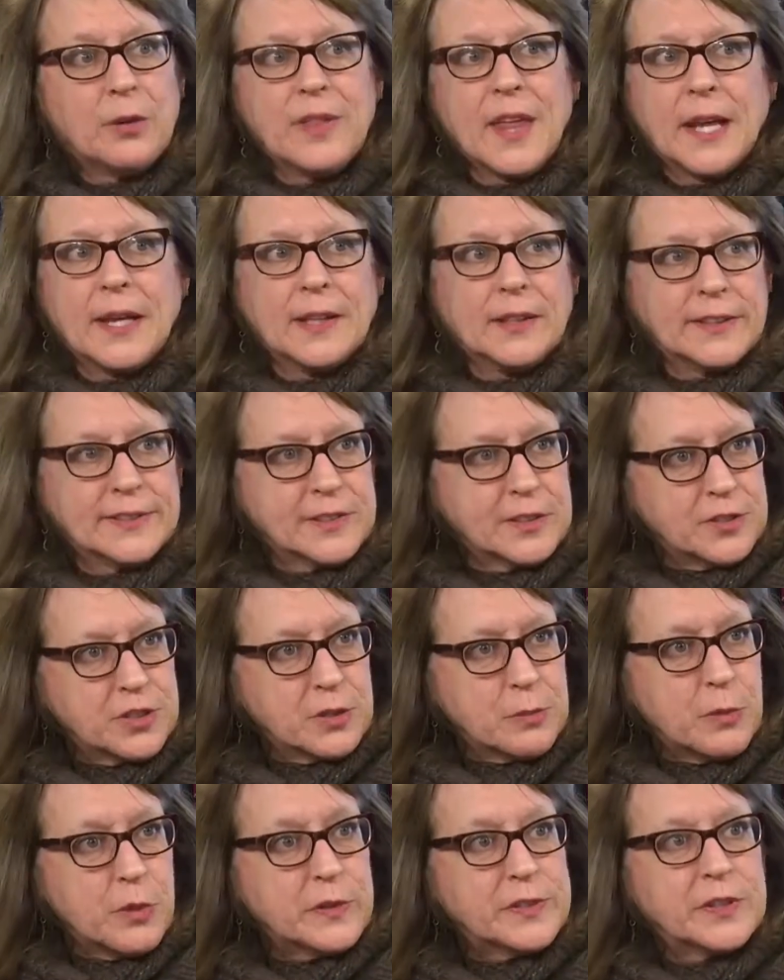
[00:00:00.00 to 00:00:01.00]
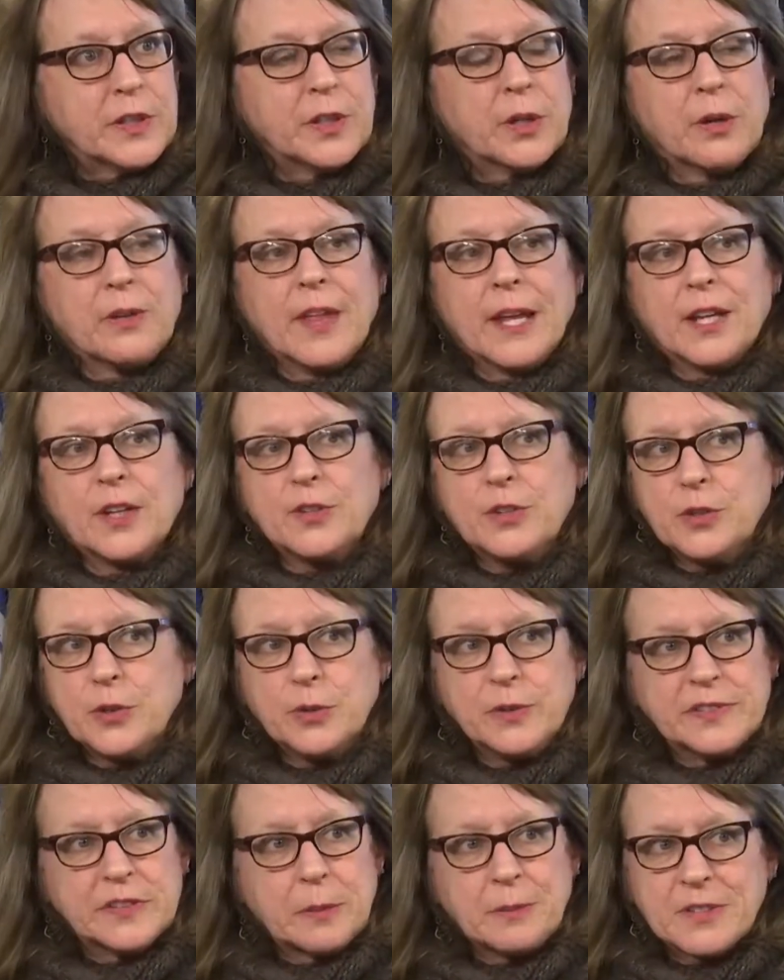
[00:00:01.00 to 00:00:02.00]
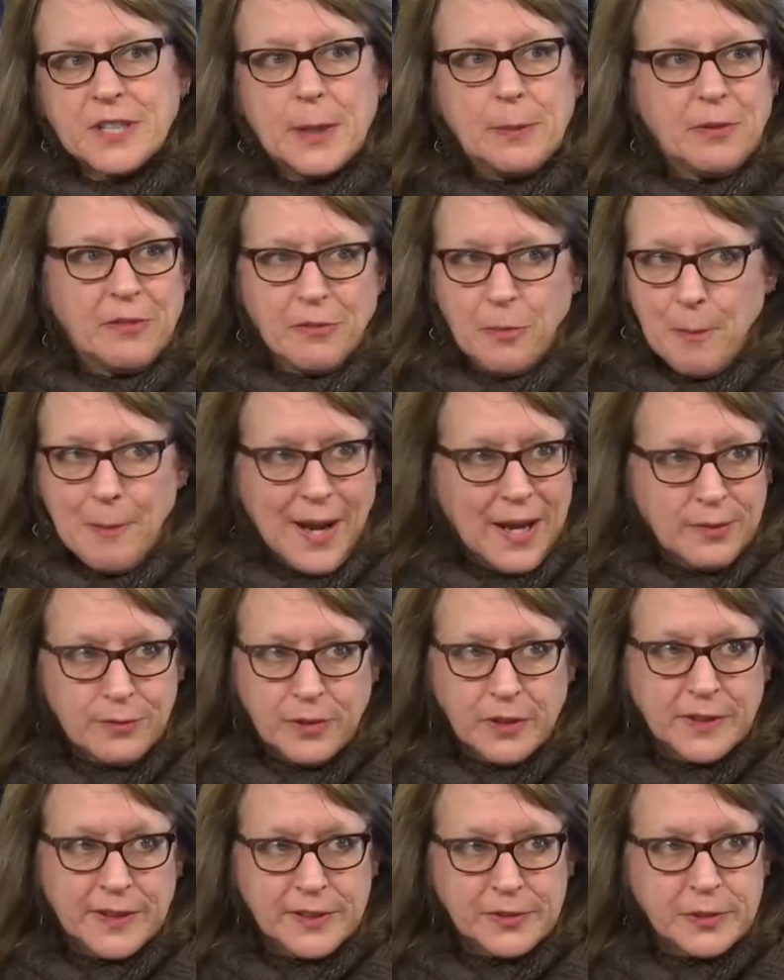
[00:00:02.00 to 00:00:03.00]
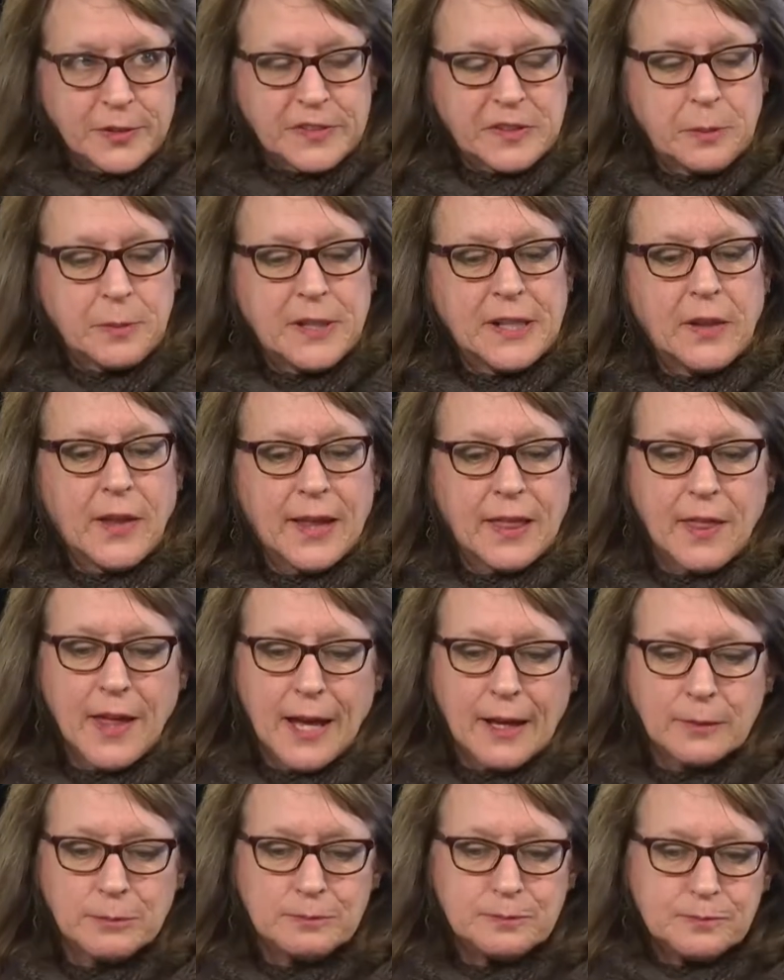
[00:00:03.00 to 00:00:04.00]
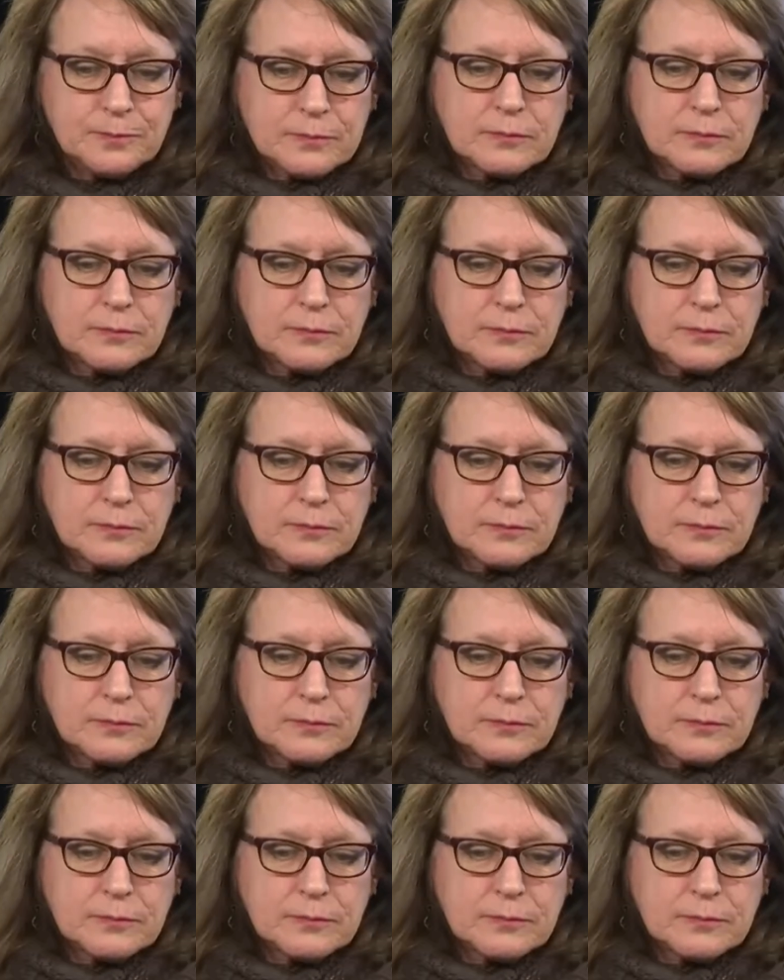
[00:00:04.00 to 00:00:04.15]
or they could listen to music, or they could do some type of mindfulness or something like that.